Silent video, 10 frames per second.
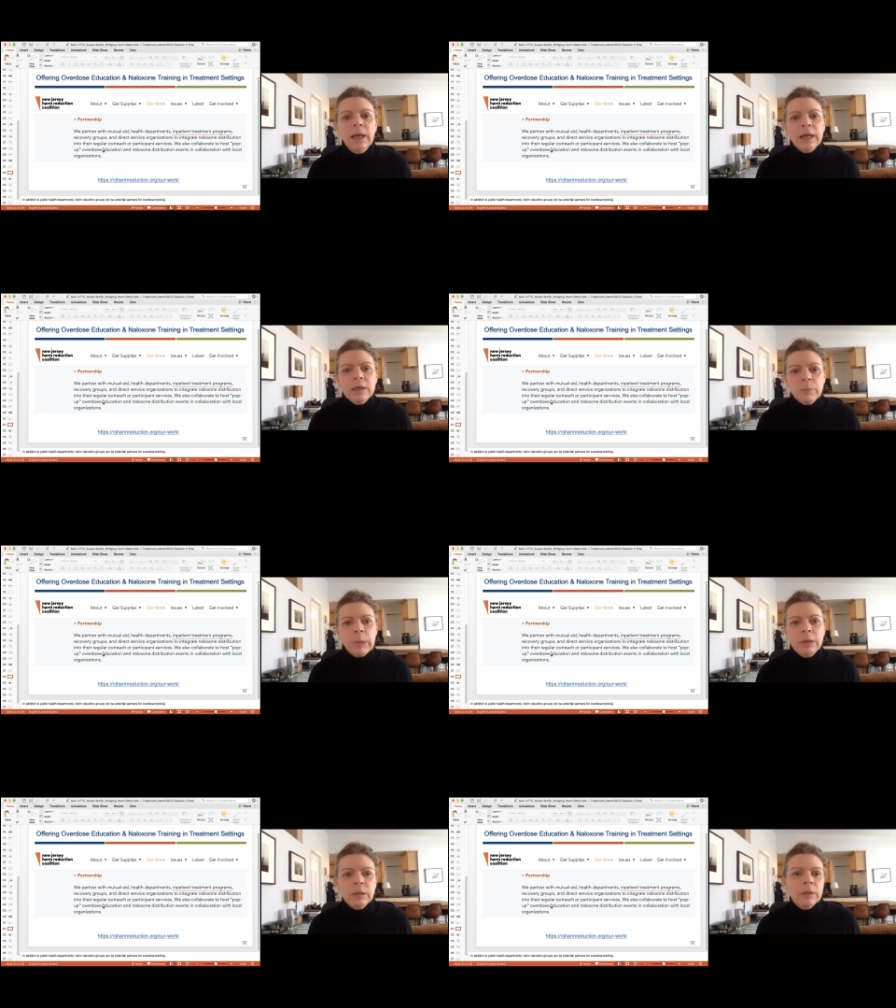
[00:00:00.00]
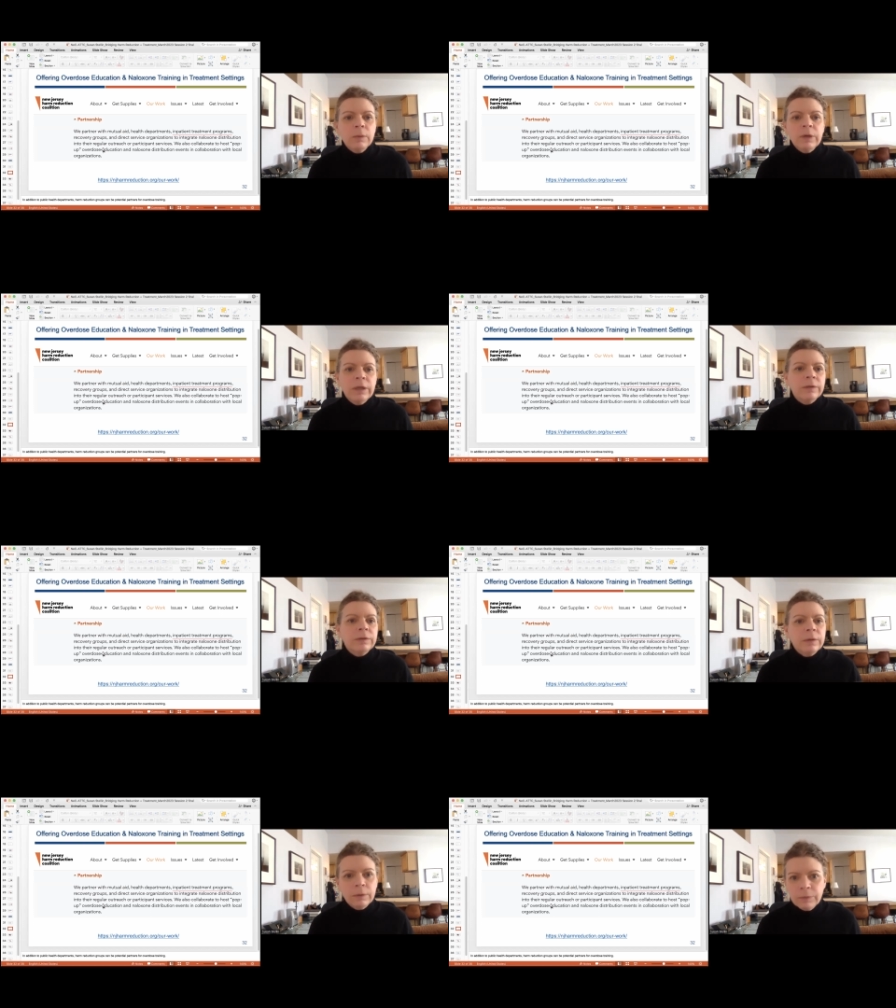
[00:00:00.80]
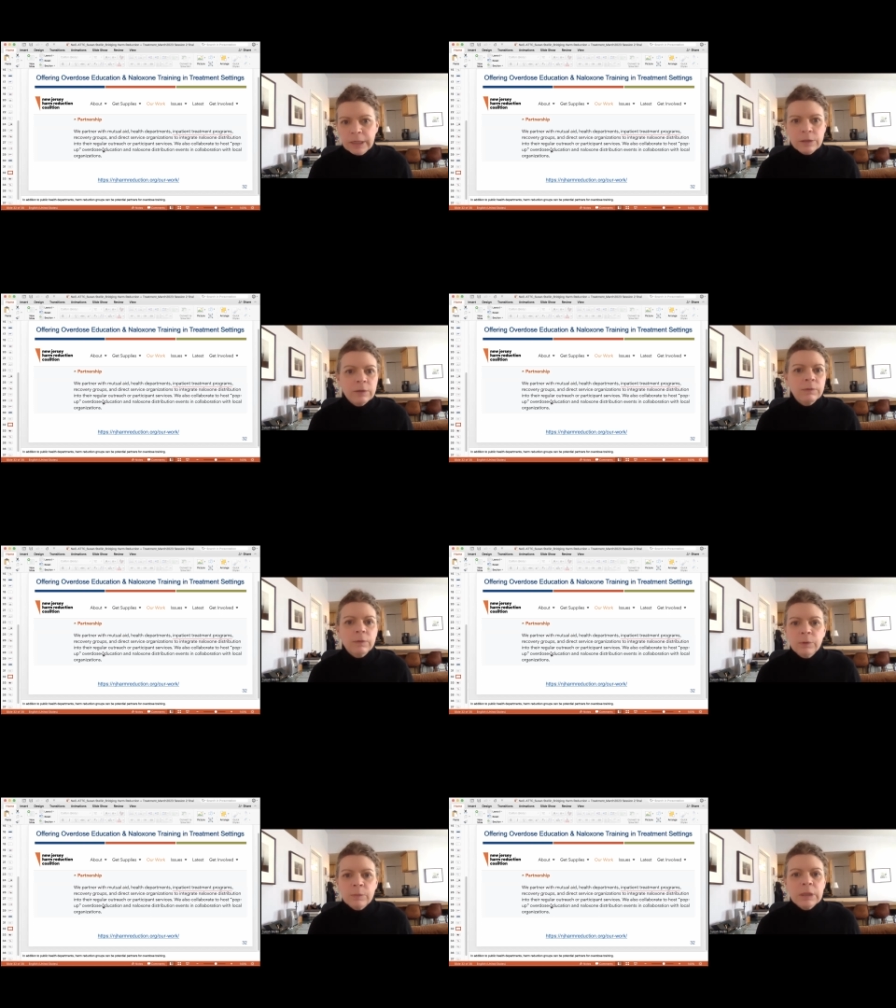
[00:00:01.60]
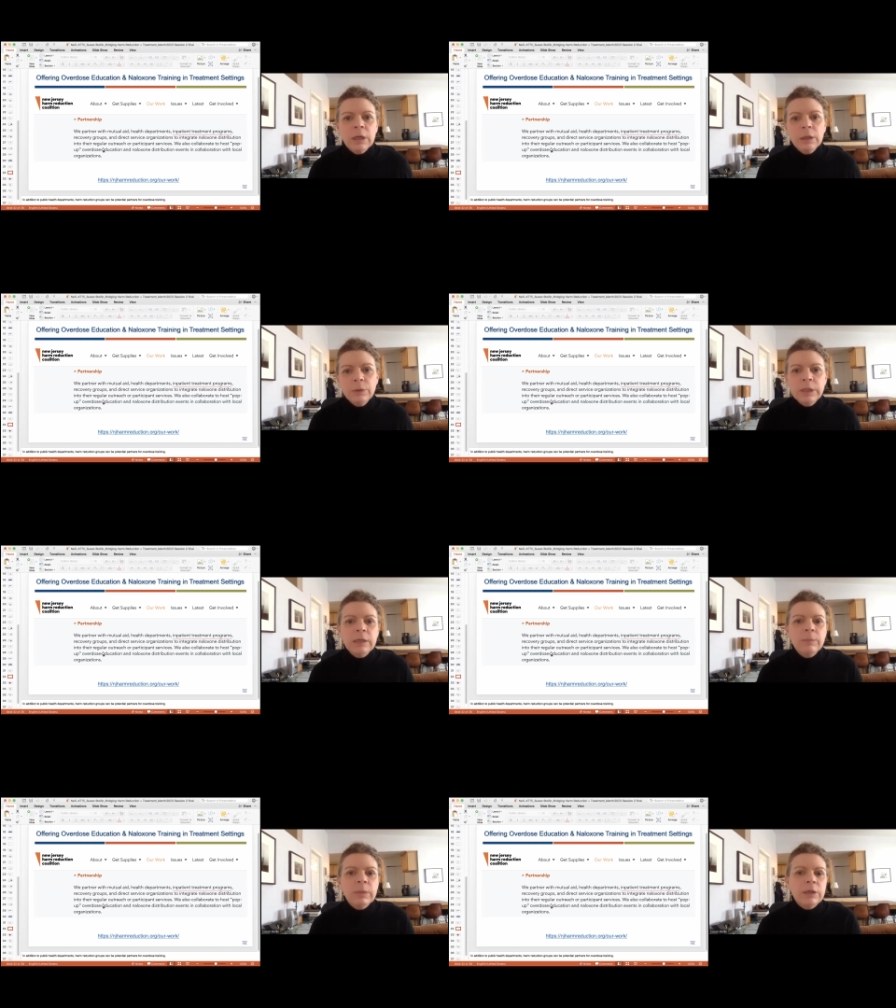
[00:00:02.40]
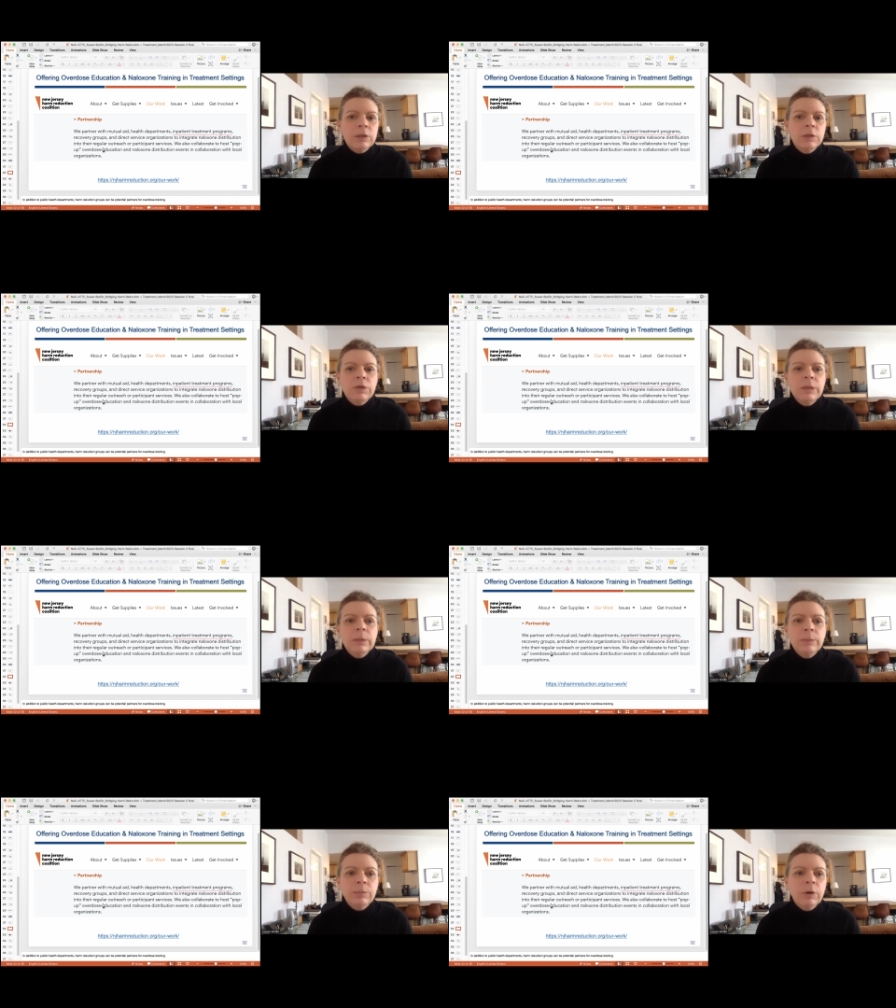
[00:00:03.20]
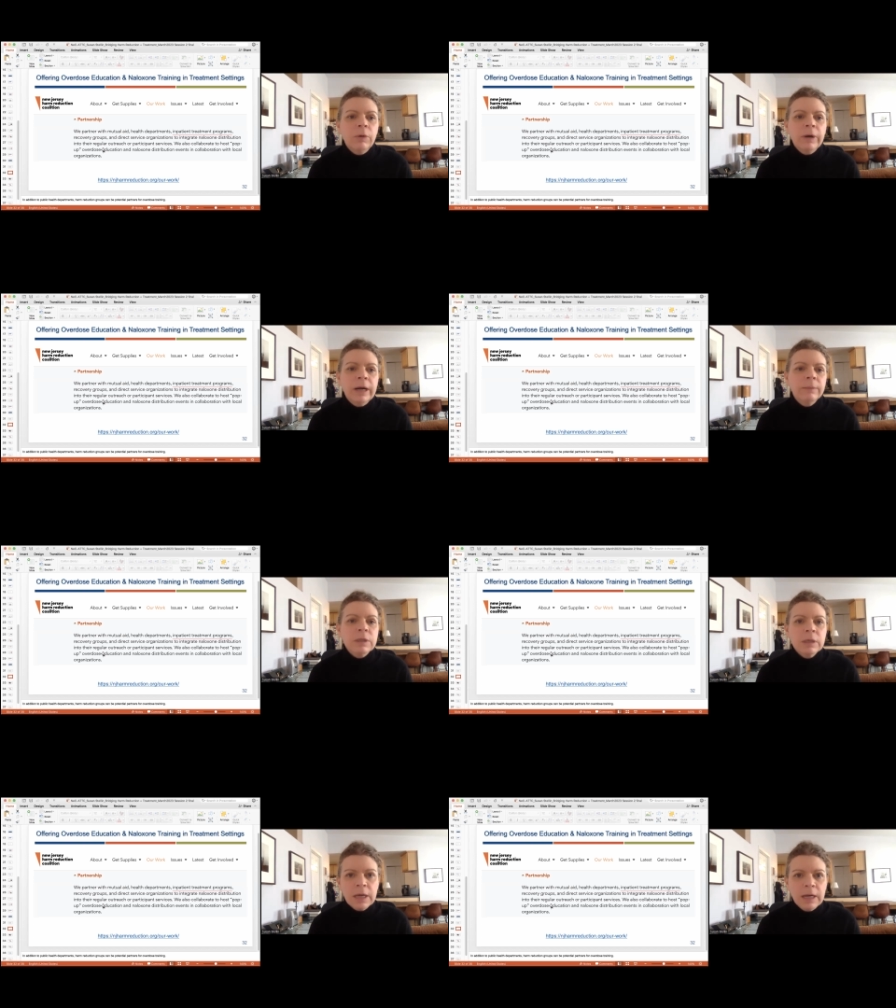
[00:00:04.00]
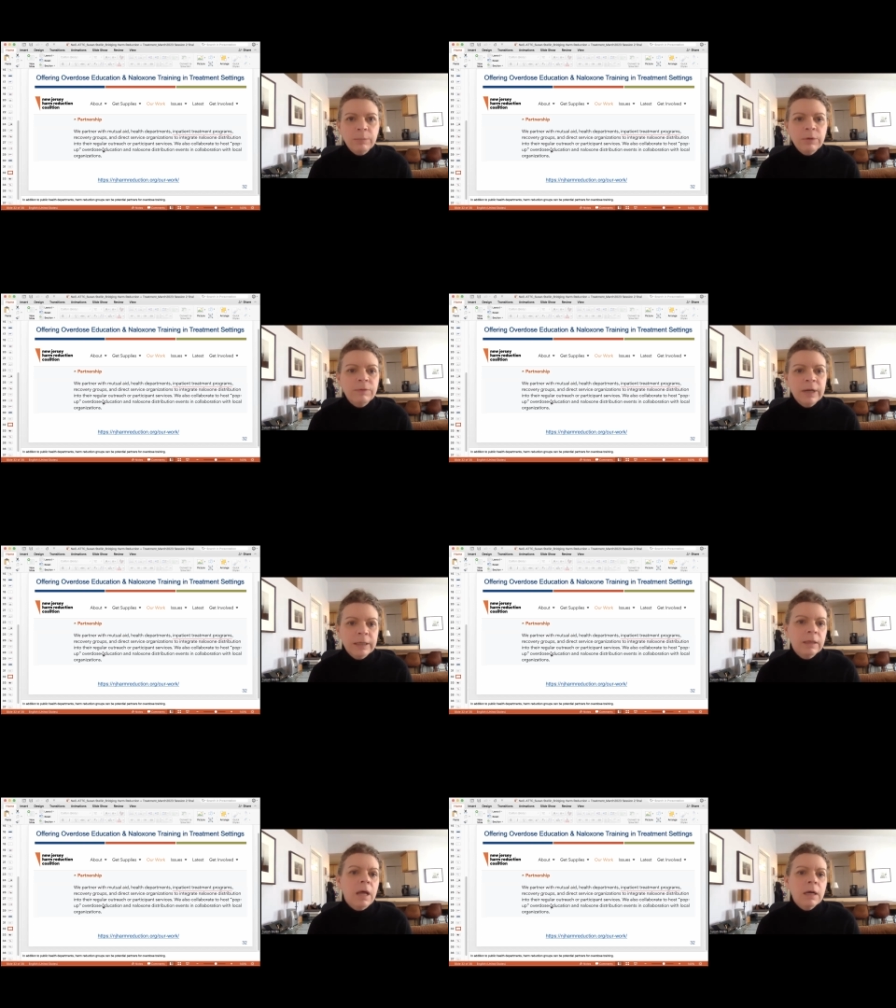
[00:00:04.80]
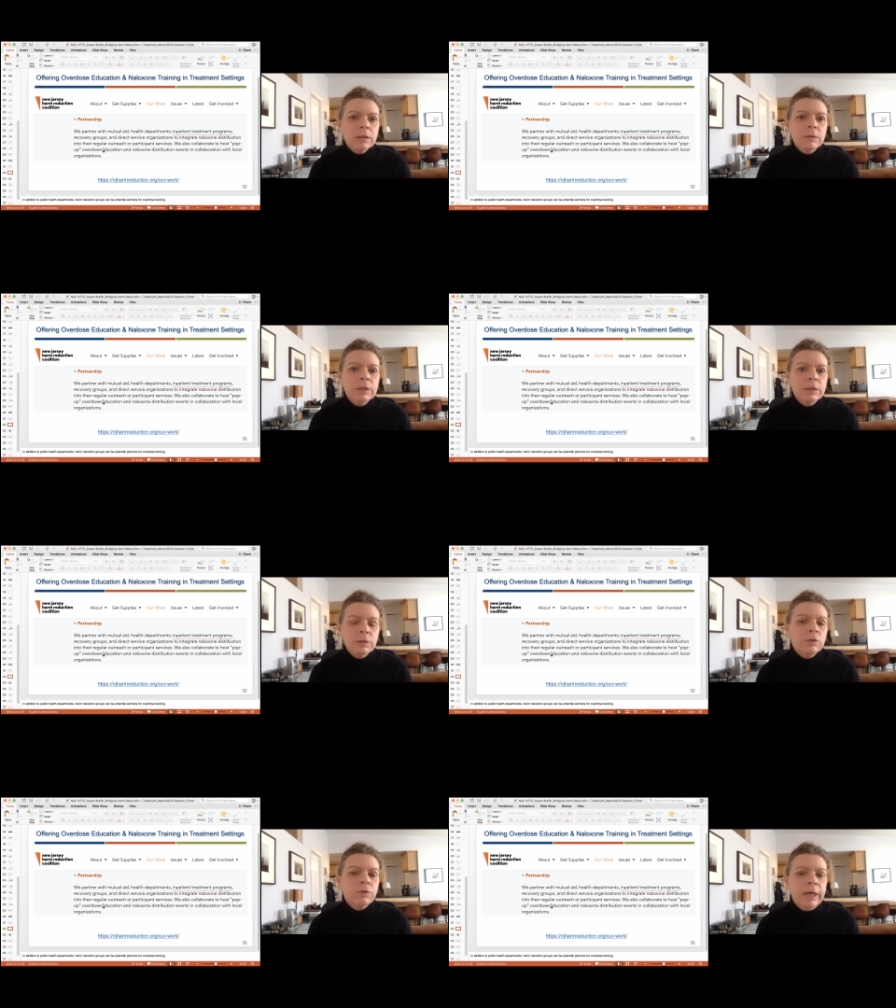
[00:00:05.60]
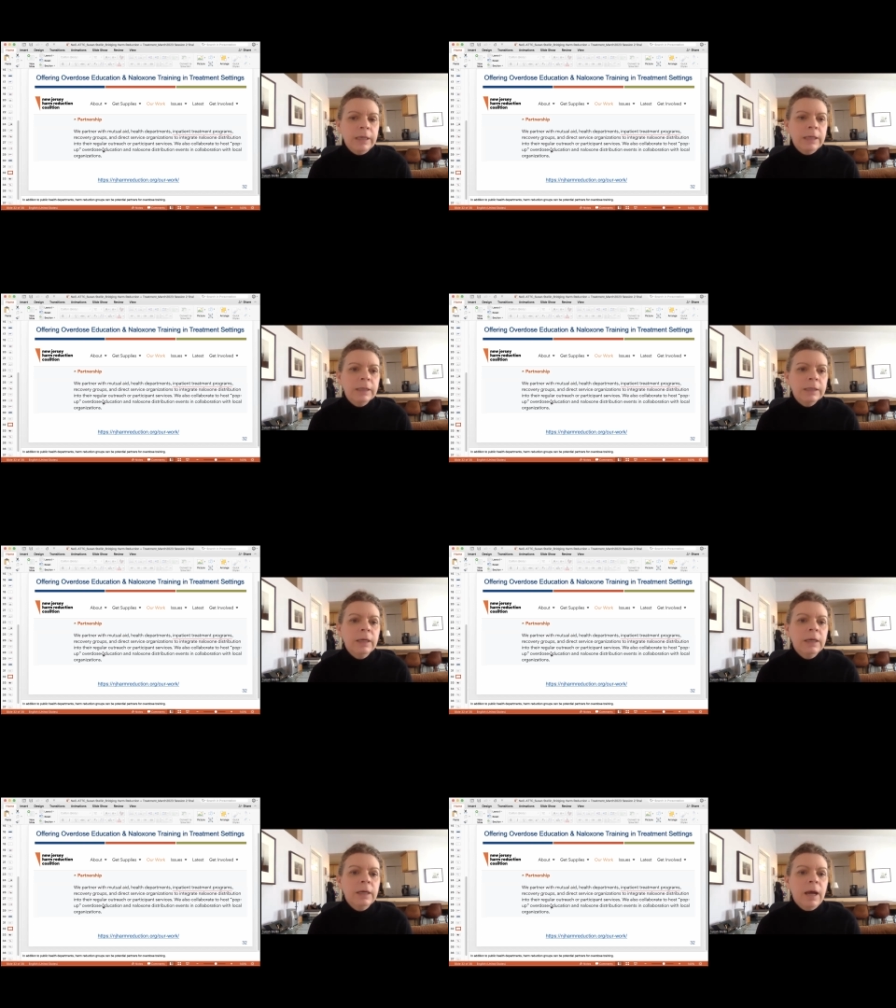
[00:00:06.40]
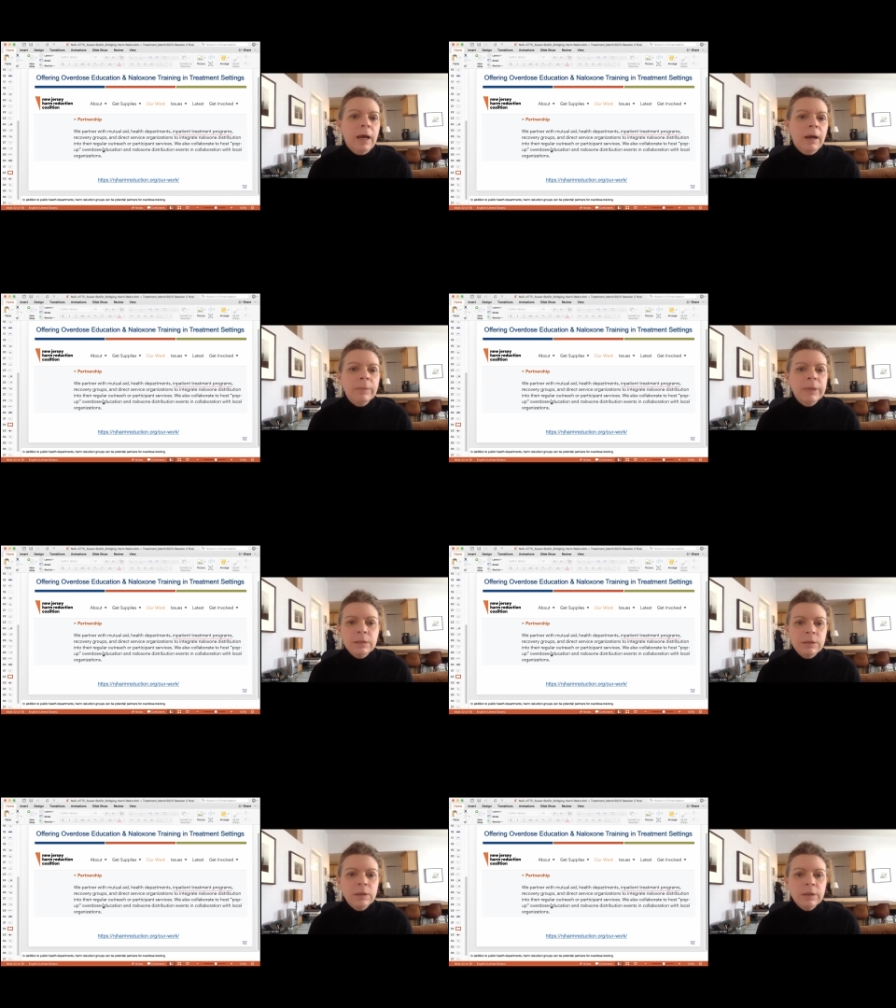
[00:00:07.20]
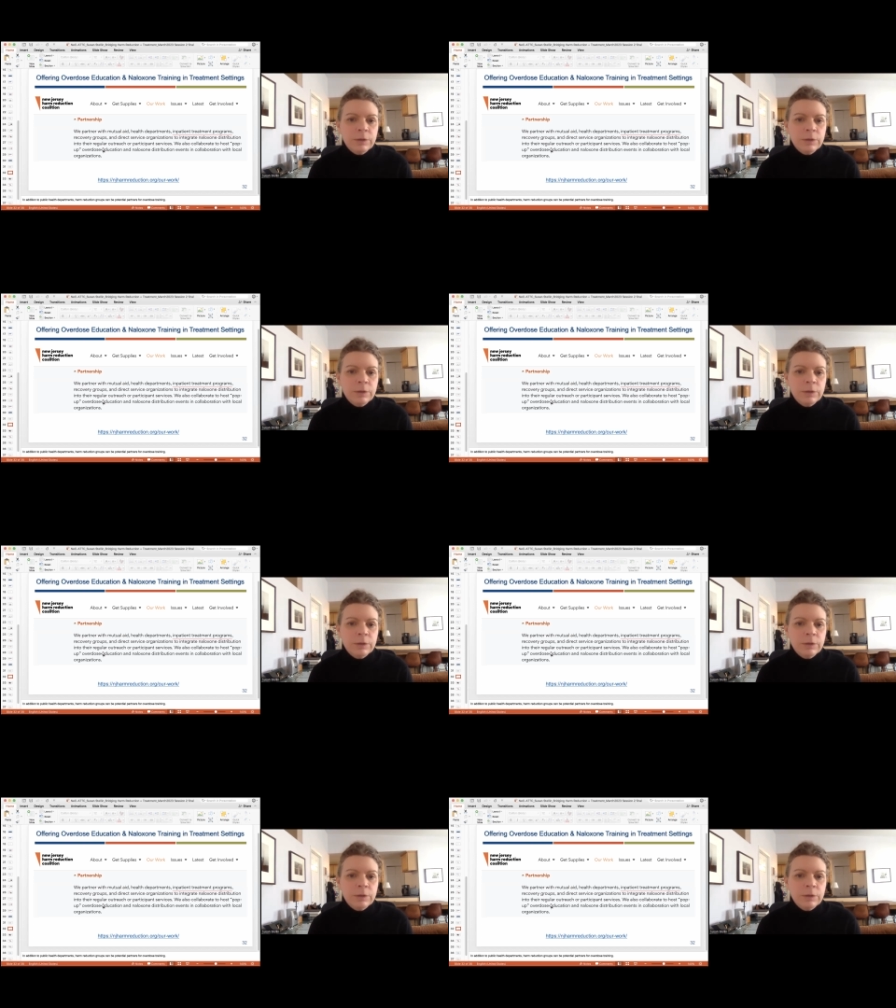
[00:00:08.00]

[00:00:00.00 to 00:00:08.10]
has partnered with a range of groups, including inpatient treatment programs, to kind of provide naloxone and do training into their